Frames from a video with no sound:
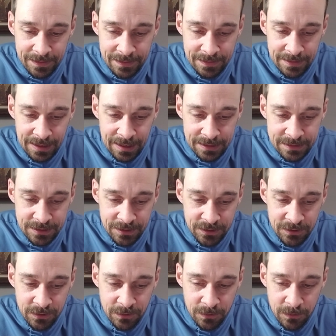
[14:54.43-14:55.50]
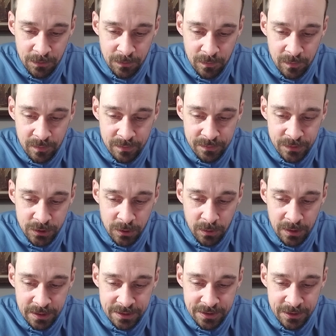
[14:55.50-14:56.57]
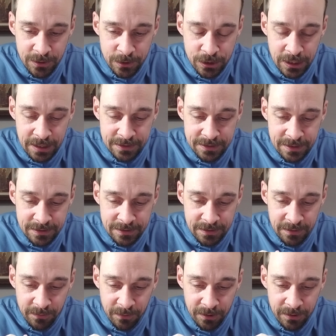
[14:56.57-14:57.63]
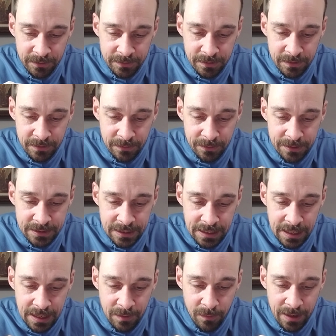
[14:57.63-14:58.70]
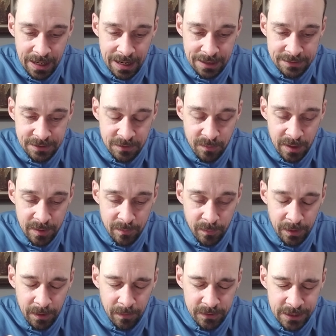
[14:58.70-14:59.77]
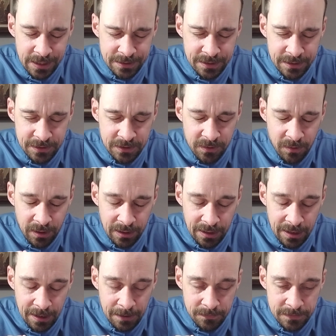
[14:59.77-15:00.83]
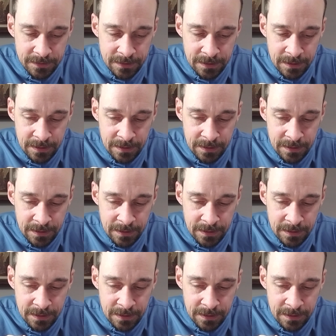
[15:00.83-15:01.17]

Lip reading: that you show us your justice in the world. Lord, today we ask that you might bring justice to our lives.